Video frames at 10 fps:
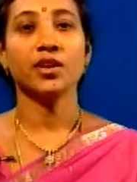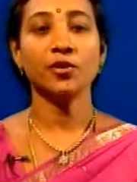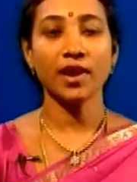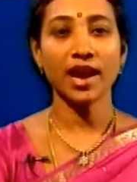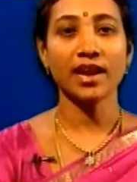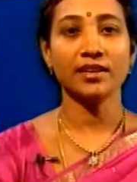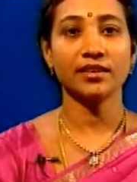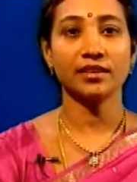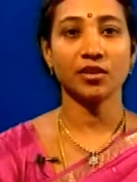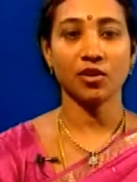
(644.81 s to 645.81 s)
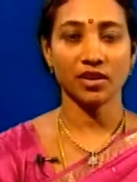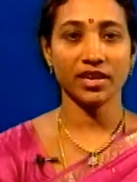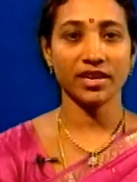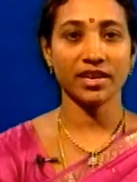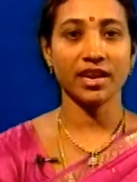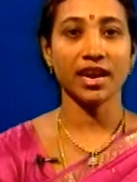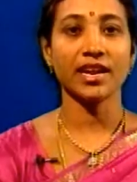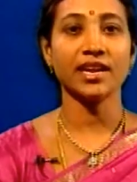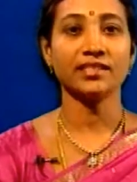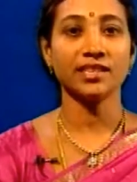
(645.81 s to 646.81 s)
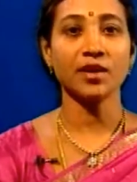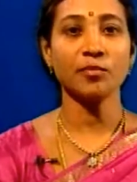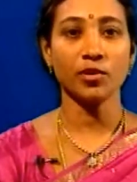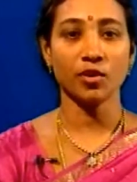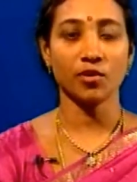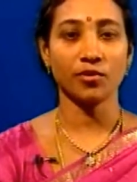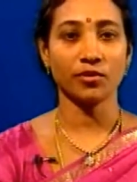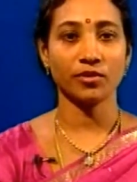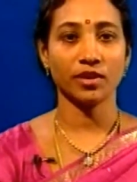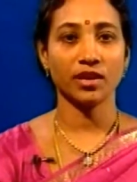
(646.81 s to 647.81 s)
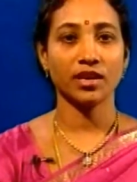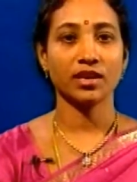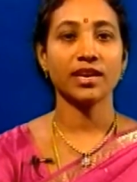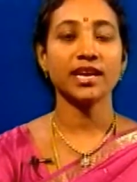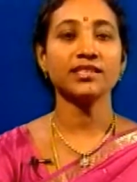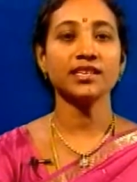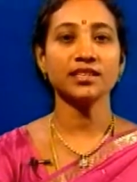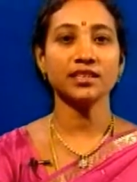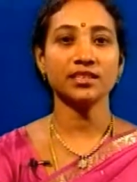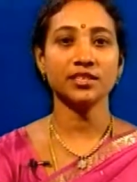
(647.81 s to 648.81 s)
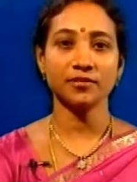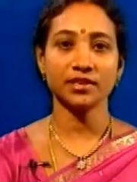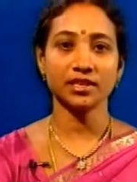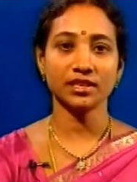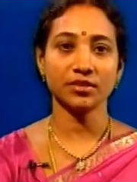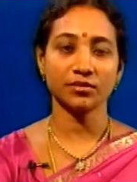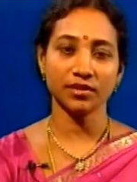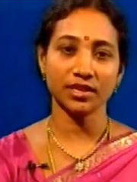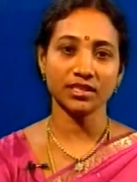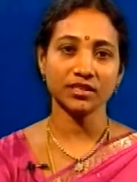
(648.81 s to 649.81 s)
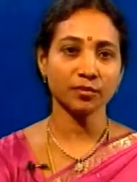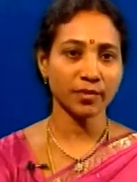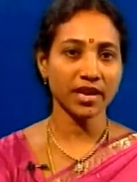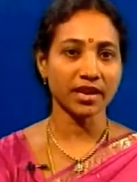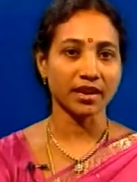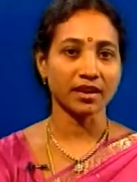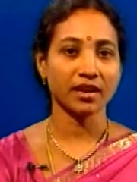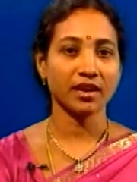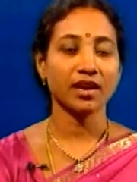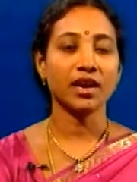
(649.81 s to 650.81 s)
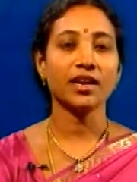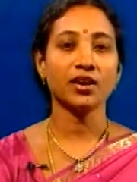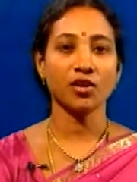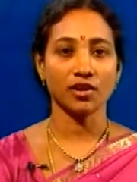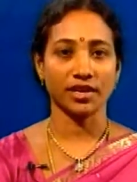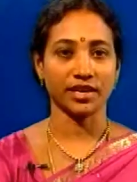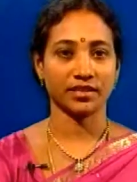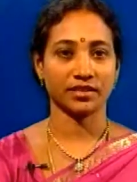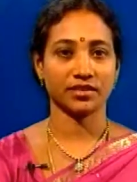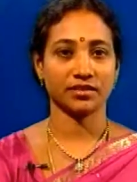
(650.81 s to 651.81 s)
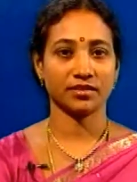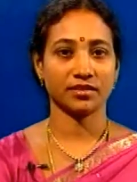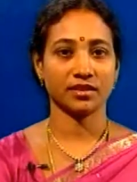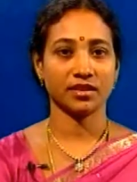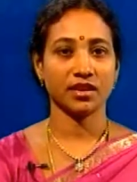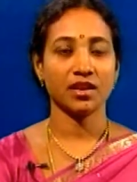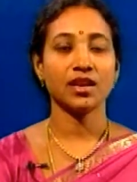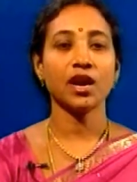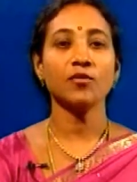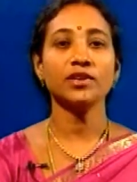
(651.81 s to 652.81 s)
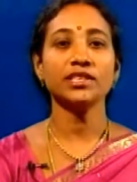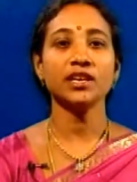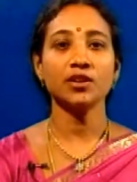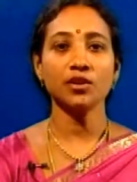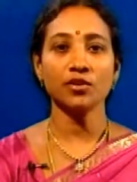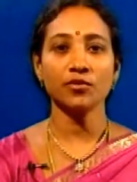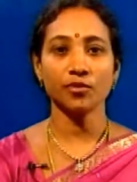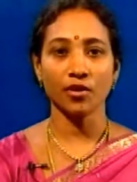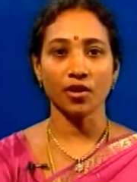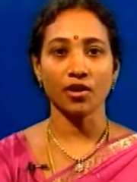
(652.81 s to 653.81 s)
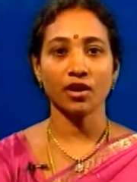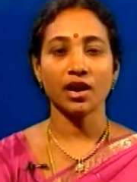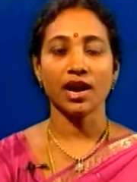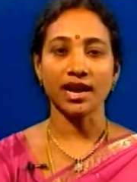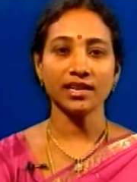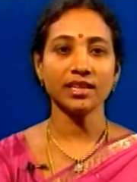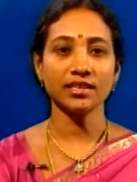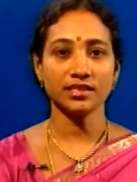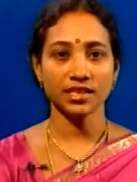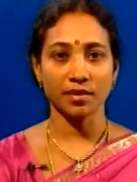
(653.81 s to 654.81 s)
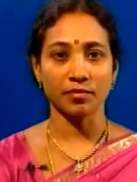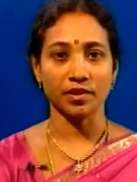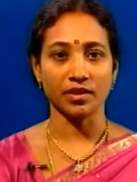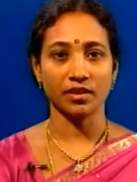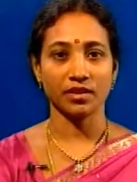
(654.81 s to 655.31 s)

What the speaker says: You had already an example of guessing the difficult word's meaning in a context. Now we shall look for another sample.